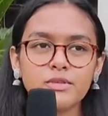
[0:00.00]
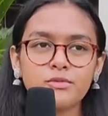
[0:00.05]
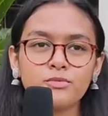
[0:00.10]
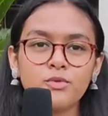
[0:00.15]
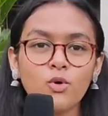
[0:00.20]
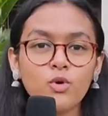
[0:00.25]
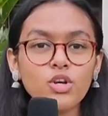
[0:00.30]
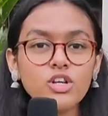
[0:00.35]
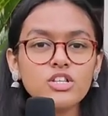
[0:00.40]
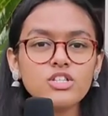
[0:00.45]

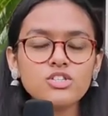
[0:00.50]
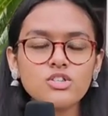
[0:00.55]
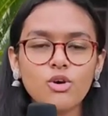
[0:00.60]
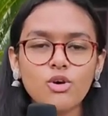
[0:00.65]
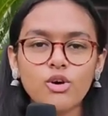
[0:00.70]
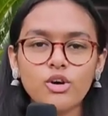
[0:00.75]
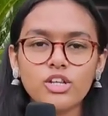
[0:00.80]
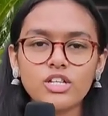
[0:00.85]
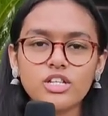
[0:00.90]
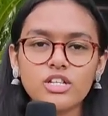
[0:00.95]
focus
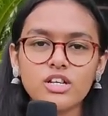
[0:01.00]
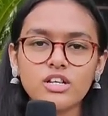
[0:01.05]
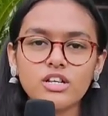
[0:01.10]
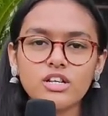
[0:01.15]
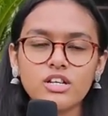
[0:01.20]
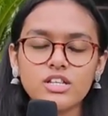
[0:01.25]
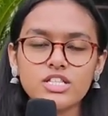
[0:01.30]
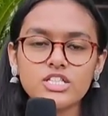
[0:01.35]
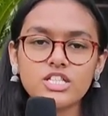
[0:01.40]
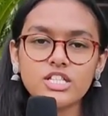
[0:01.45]
on
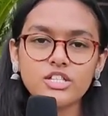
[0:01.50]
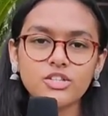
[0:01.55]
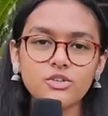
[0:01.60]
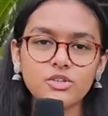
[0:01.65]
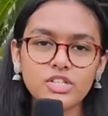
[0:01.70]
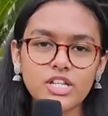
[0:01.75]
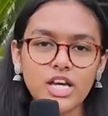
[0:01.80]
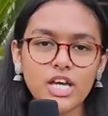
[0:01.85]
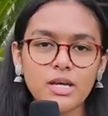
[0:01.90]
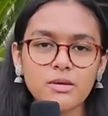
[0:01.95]

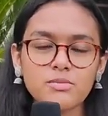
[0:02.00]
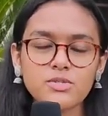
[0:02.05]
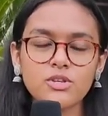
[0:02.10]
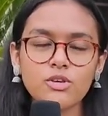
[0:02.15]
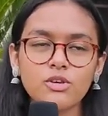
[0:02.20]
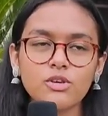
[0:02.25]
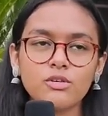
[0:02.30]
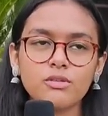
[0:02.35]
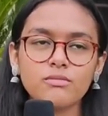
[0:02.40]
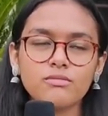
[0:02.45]
stereotypes
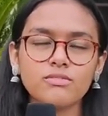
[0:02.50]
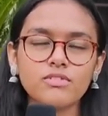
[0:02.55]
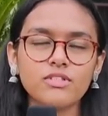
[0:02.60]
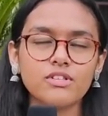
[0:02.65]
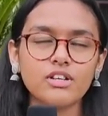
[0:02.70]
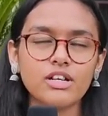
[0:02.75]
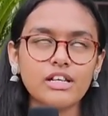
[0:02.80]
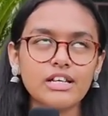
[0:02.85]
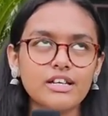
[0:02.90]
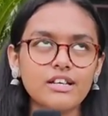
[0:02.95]
or
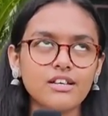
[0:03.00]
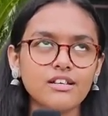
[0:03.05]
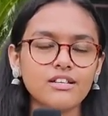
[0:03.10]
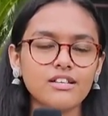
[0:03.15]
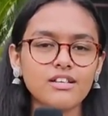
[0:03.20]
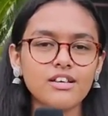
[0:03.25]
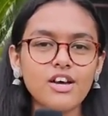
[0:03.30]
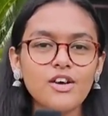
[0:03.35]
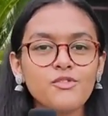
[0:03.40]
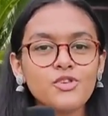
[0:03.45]

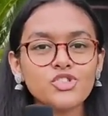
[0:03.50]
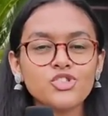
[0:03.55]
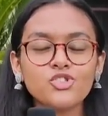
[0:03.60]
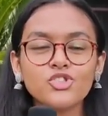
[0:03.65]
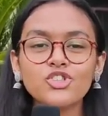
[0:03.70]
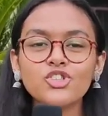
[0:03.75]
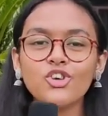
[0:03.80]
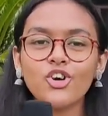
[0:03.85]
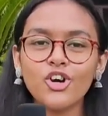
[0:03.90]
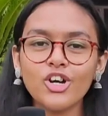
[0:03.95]
we
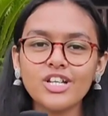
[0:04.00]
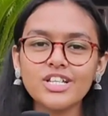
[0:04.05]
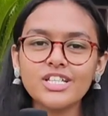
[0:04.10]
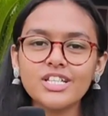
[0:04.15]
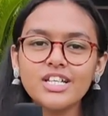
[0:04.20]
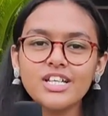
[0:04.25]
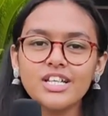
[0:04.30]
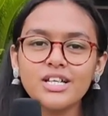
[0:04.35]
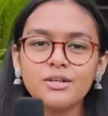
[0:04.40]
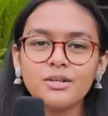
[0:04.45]
should
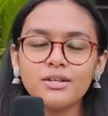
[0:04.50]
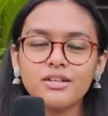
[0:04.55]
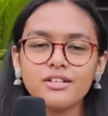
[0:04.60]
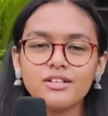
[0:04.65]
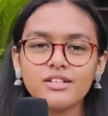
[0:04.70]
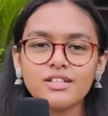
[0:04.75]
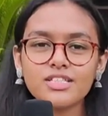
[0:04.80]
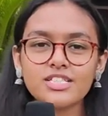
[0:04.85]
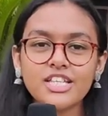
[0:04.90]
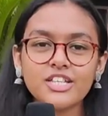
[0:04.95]
not
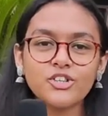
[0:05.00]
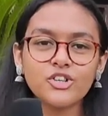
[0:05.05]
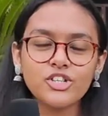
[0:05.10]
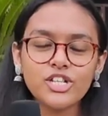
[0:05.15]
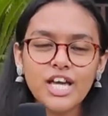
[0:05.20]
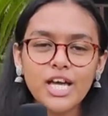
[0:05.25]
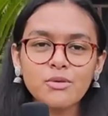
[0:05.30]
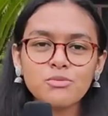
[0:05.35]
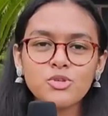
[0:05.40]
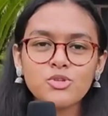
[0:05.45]

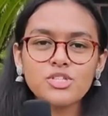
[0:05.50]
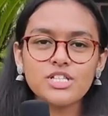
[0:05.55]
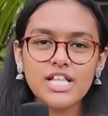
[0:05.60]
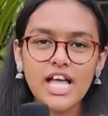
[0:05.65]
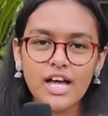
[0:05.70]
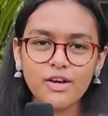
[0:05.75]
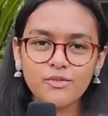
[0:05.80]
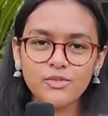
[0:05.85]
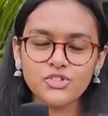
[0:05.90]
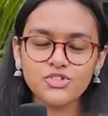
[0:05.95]
stereotype those
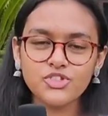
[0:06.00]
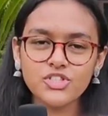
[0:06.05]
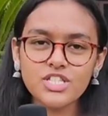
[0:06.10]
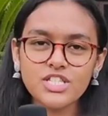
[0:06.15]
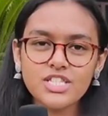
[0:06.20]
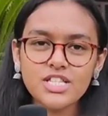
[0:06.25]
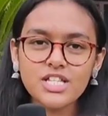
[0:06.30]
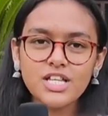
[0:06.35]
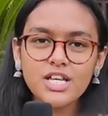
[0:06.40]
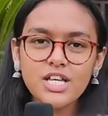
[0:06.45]

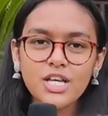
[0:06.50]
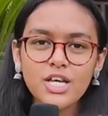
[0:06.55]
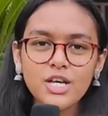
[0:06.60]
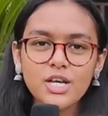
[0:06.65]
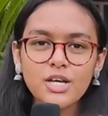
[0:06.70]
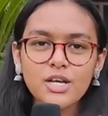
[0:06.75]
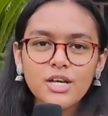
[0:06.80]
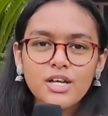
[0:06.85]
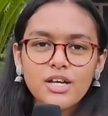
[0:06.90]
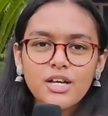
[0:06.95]
languages.
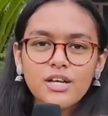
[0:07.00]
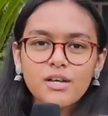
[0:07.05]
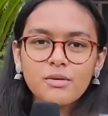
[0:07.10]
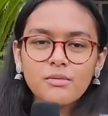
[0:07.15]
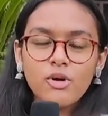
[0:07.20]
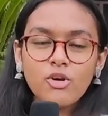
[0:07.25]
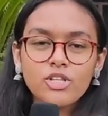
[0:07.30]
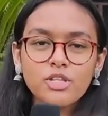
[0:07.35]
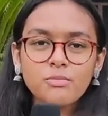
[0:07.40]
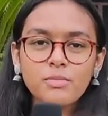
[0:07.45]

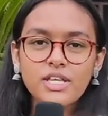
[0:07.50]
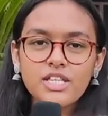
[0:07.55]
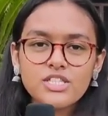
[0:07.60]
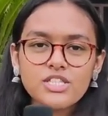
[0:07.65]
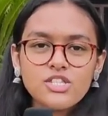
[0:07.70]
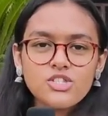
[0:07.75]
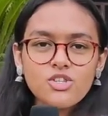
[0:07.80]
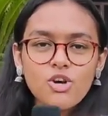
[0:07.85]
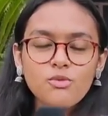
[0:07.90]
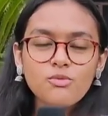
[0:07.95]
on the
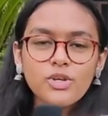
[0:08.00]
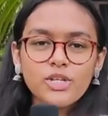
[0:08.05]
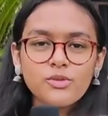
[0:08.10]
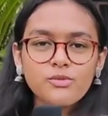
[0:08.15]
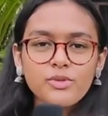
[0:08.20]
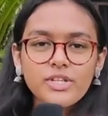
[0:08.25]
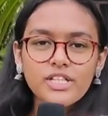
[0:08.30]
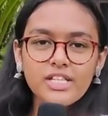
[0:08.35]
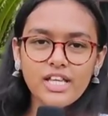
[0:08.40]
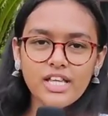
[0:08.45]
basis of what
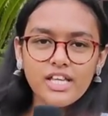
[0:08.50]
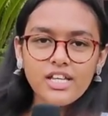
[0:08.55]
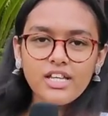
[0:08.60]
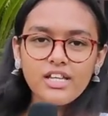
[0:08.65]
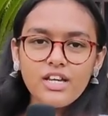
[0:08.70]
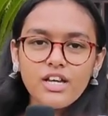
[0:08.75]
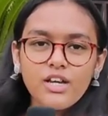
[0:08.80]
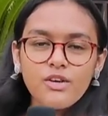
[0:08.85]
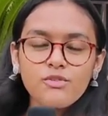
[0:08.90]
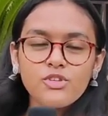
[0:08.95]
we think.
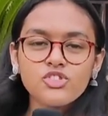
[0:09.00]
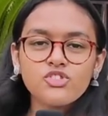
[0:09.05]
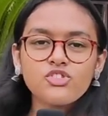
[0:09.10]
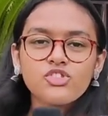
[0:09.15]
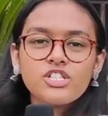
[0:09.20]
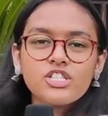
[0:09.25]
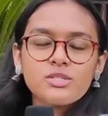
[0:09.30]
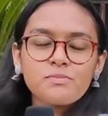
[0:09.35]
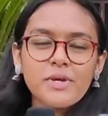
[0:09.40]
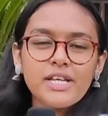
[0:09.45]
We
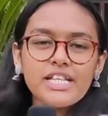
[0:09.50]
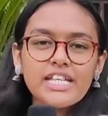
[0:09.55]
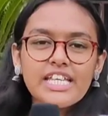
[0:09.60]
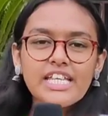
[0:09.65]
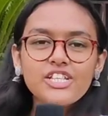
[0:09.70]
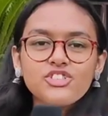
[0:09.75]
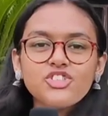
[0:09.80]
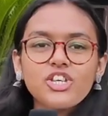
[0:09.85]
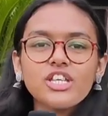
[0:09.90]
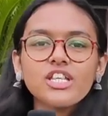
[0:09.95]
should respect
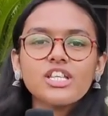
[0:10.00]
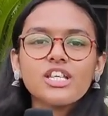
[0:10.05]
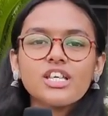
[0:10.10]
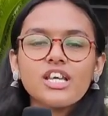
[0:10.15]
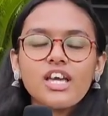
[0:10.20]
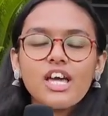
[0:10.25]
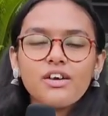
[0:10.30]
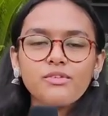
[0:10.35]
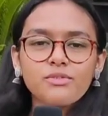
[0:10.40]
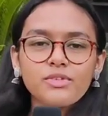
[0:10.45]
each and
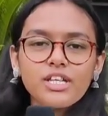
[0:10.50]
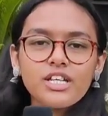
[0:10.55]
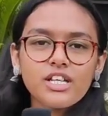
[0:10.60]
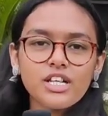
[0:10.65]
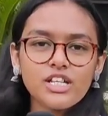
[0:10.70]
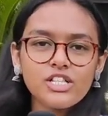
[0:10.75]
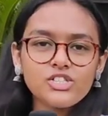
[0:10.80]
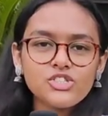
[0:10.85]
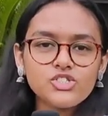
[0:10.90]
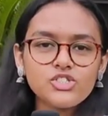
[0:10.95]
every
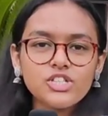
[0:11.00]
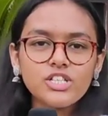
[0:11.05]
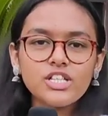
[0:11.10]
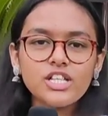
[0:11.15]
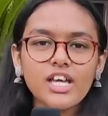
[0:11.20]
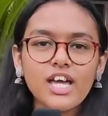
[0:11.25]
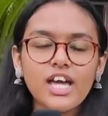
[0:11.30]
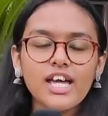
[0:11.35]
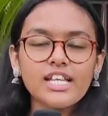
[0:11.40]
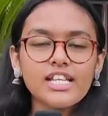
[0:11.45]
culture
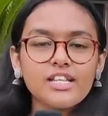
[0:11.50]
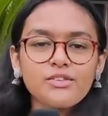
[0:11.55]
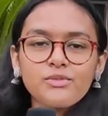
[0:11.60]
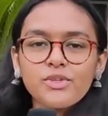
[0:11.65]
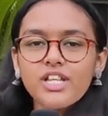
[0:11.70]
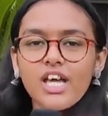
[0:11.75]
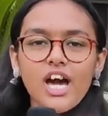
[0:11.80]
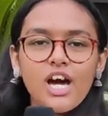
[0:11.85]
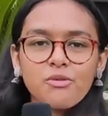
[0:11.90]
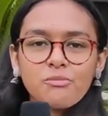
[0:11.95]
and live
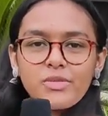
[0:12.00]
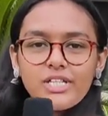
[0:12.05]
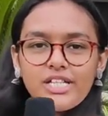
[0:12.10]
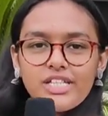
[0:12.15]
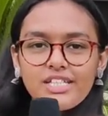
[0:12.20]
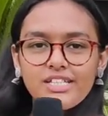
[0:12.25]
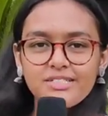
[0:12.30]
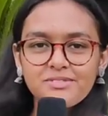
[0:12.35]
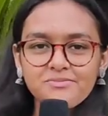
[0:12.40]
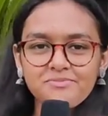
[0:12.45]
in
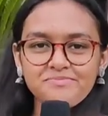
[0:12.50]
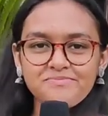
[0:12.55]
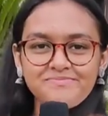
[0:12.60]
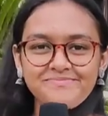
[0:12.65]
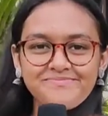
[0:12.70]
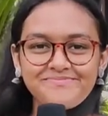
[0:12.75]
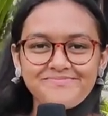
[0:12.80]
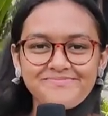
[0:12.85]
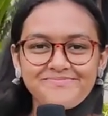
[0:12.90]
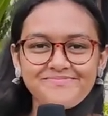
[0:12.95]
harmony.
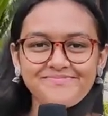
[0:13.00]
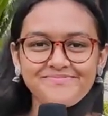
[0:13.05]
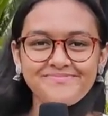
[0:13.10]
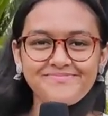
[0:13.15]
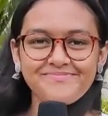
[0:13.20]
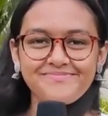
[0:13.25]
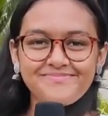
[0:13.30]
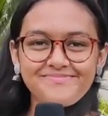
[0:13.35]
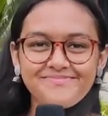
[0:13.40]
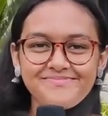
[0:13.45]

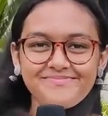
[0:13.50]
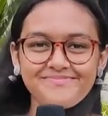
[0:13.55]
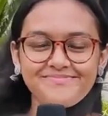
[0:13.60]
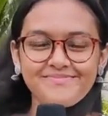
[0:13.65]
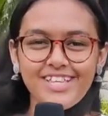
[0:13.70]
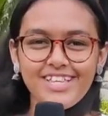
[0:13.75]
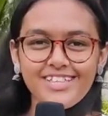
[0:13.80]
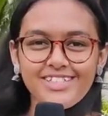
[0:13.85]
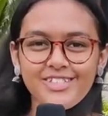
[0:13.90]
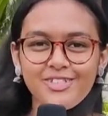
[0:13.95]

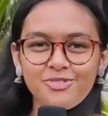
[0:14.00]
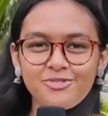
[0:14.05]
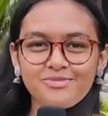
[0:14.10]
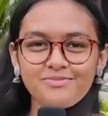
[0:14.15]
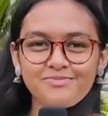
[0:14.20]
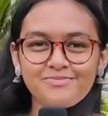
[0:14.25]
Thank you.